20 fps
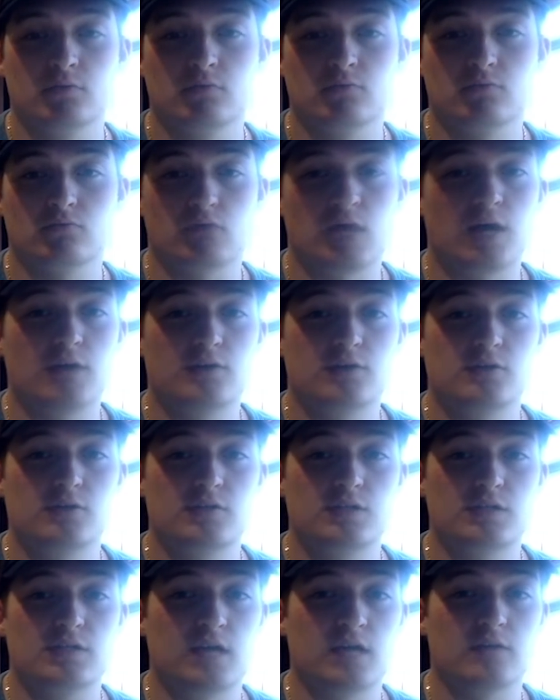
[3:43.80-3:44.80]

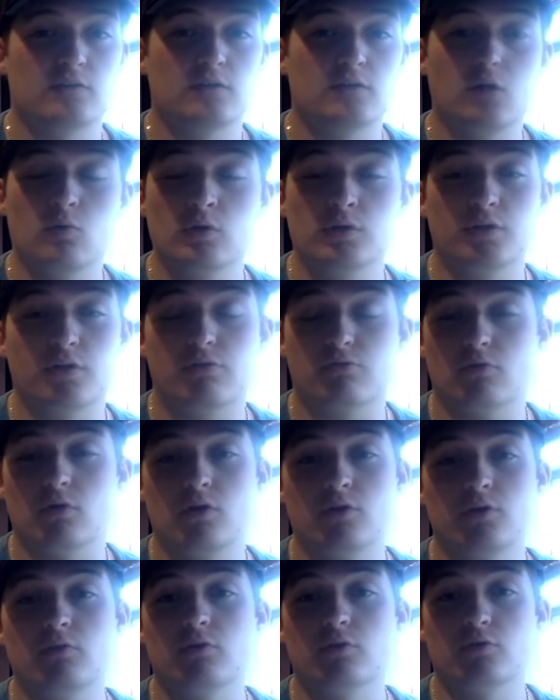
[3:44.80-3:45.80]
Rodgers has had no one to
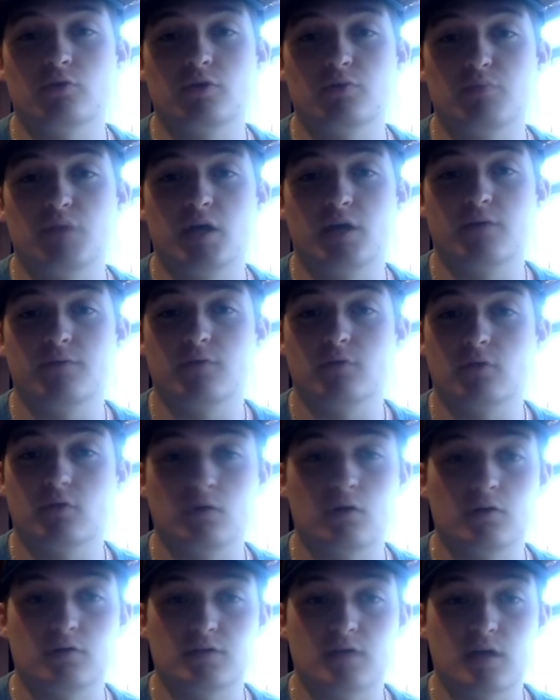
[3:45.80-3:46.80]
throw to in Green Bay for a
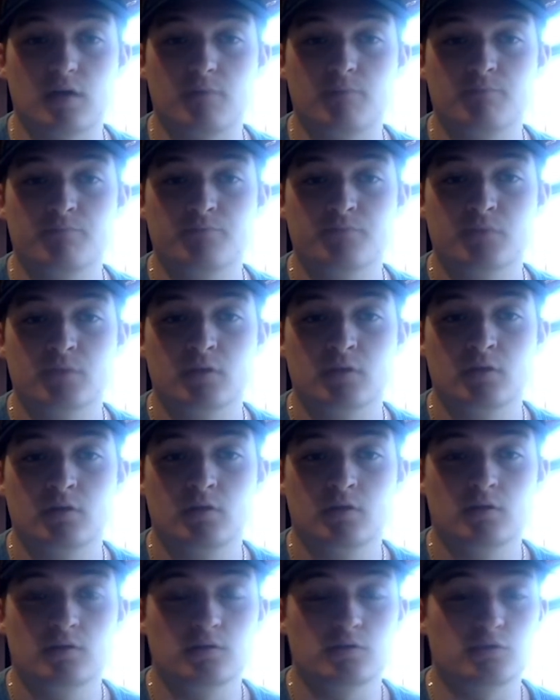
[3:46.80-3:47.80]
long time.
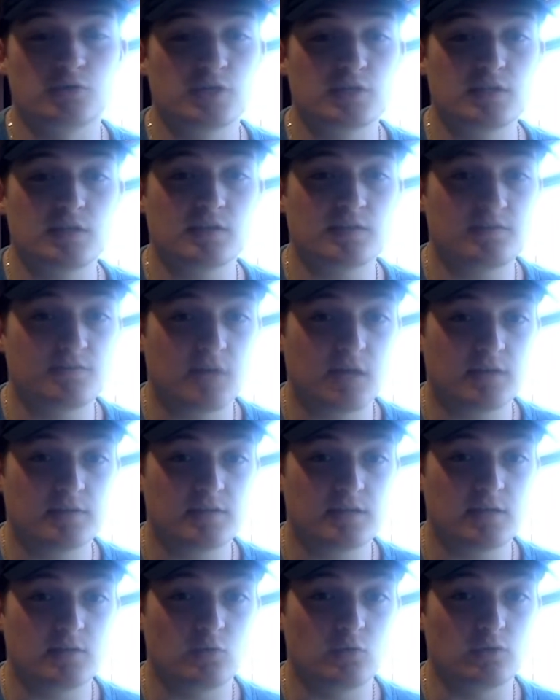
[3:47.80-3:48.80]
So just like
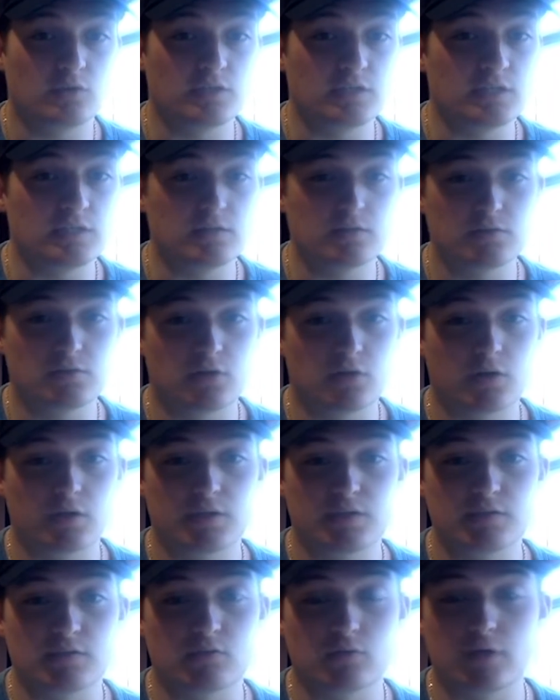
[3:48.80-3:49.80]
Devontae will eat the
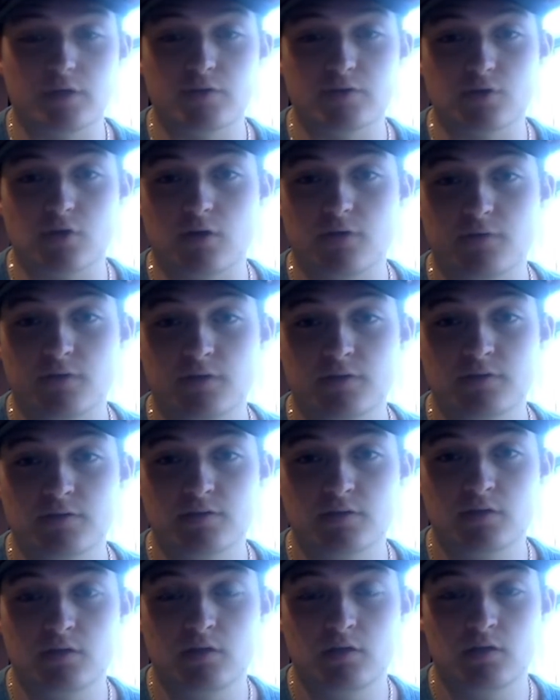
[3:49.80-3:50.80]
targets in the Raiders
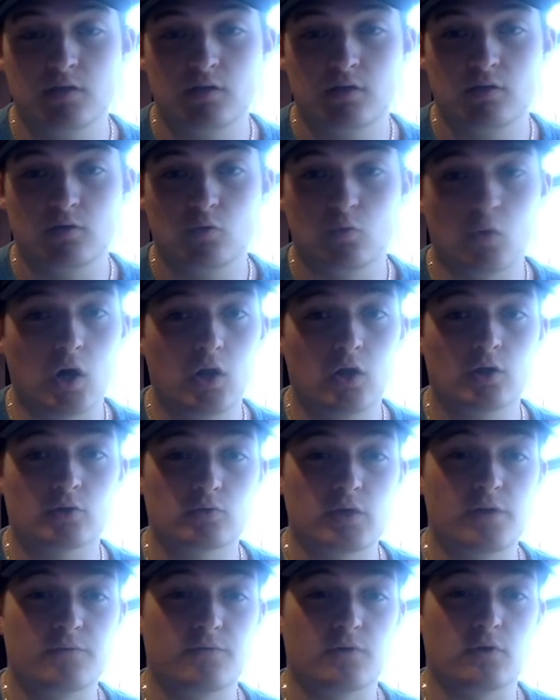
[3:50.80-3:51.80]
offense, Waller and
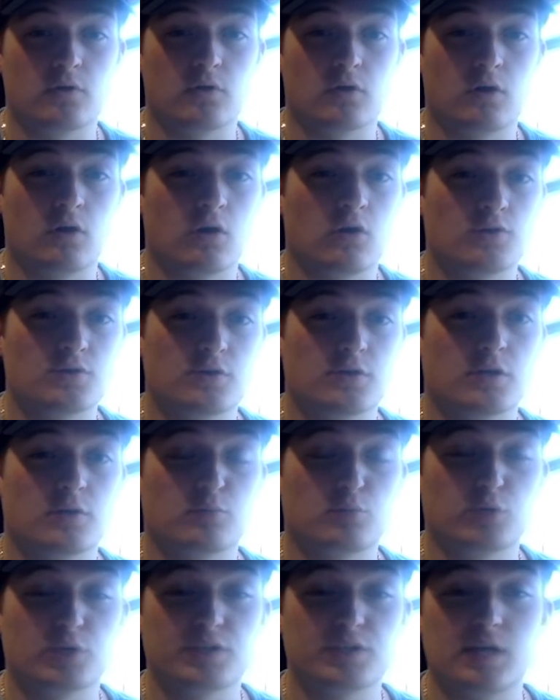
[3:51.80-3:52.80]
Renfrow are also going to
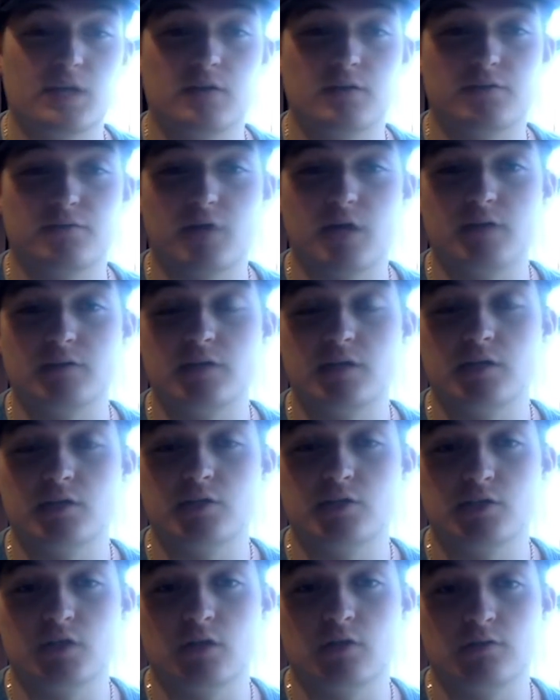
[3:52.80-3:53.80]
bring down Devontae's
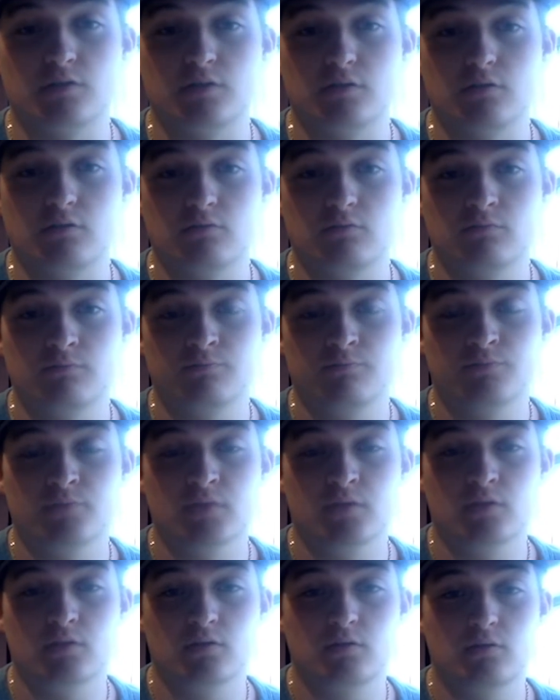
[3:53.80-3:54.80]
share too.
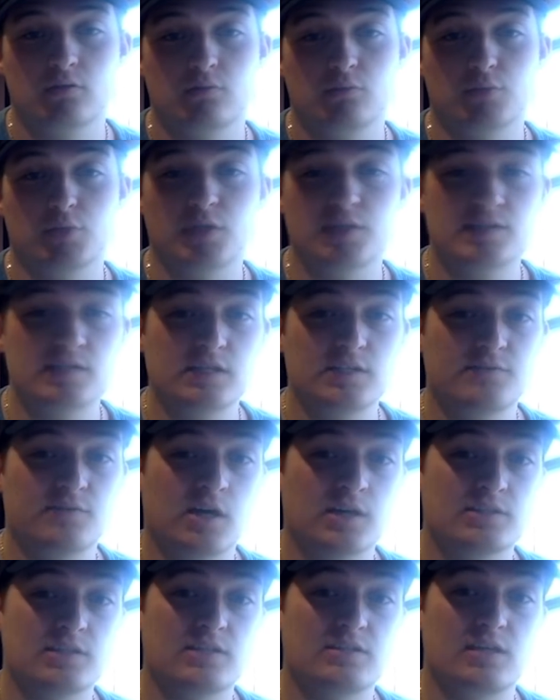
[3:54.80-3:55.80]
But let's say
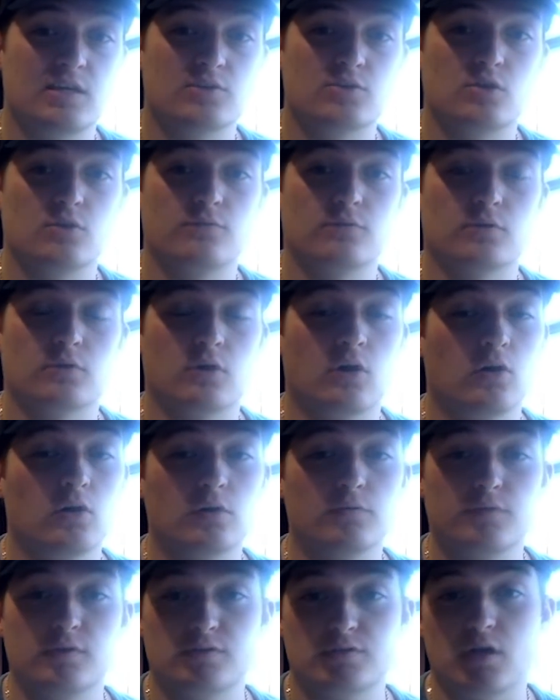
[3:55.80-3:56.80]
Devontae takes over
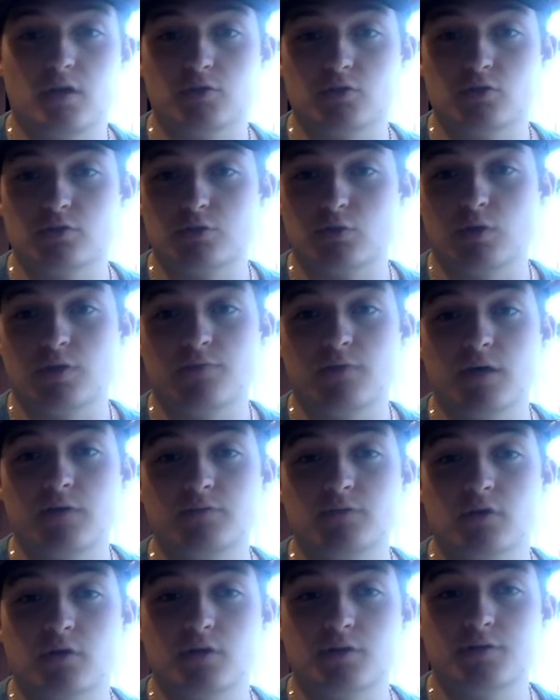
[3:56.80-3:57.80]
all of those
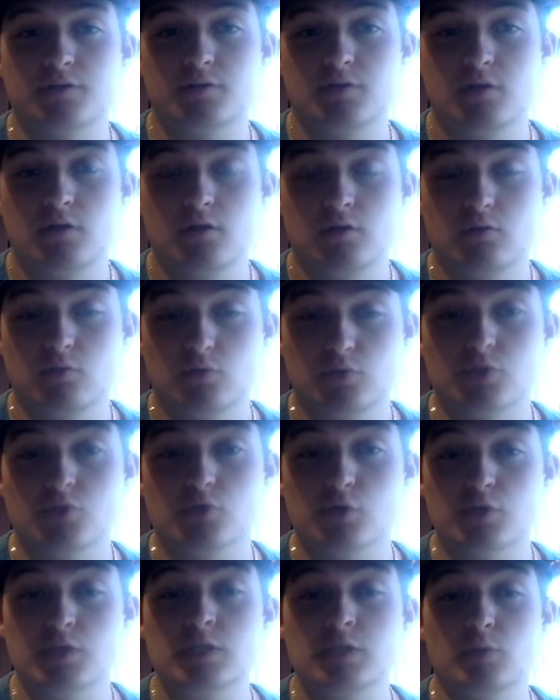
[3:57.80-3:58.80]
125 targets, which is
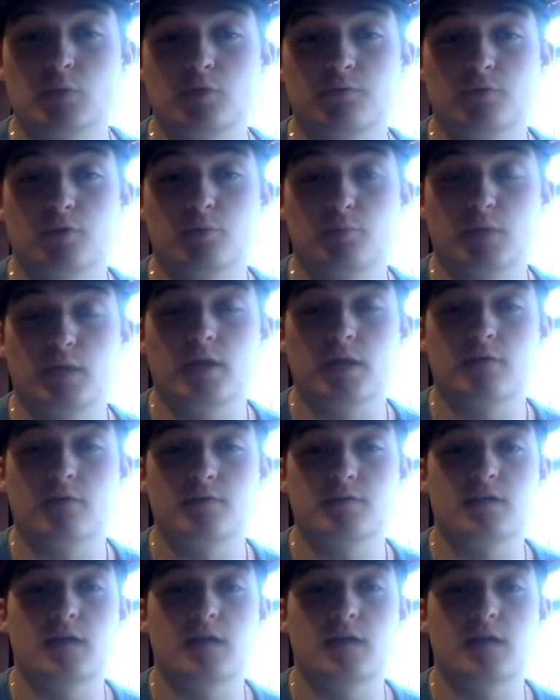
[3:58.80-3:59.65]
reasonable for a player of his